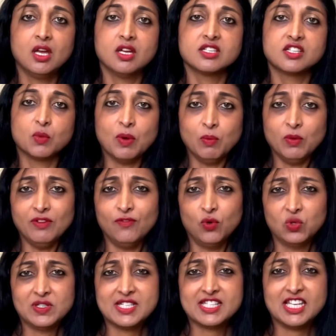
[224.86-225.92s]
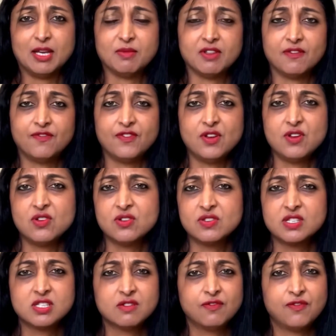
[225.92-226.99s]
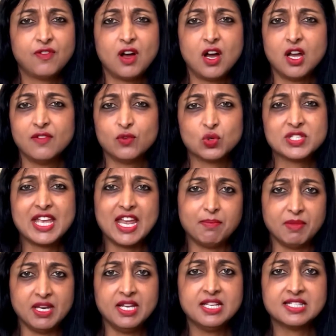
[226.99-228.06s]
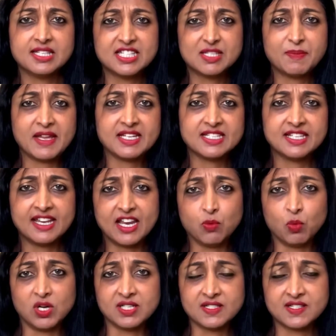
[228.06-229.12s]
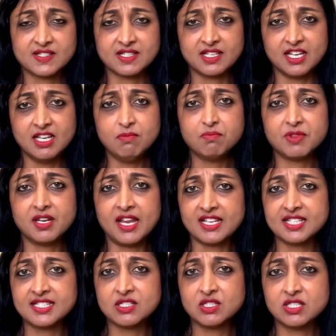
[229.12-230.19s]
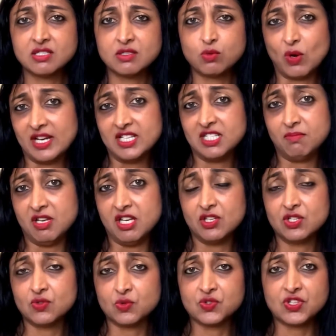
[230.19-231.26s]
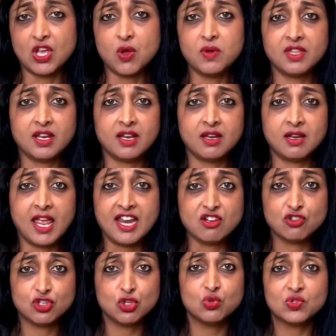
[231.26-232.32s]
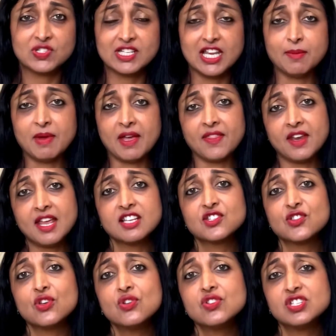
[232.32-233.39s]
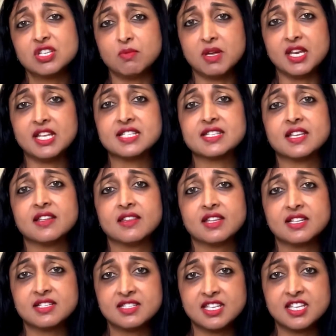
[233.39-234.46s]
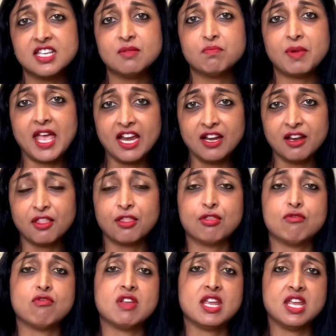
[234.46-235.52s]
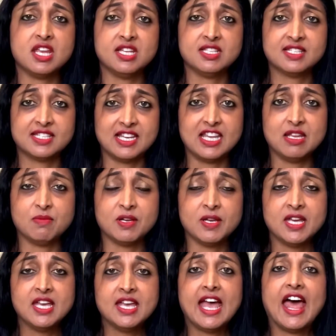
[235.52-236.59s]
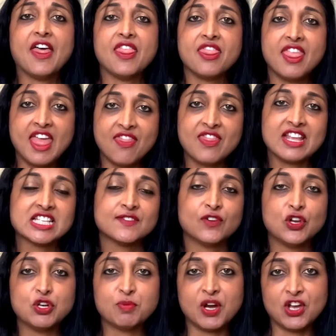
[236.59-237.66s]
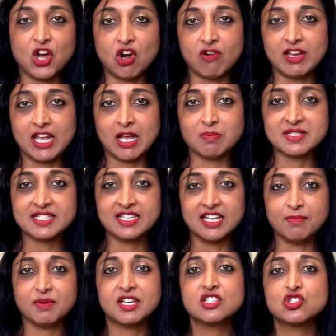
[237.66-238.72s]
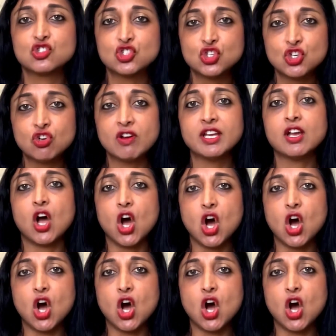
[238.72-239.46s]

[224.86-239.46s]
So when we fall asleep, the first 5 or 10 minutes is spent in N1 sleep, the next 20 minutes or so in the N2 sleep, and the next 30 minutes in the deep N3 sleep. And then that's followed by REM sleep. And it's during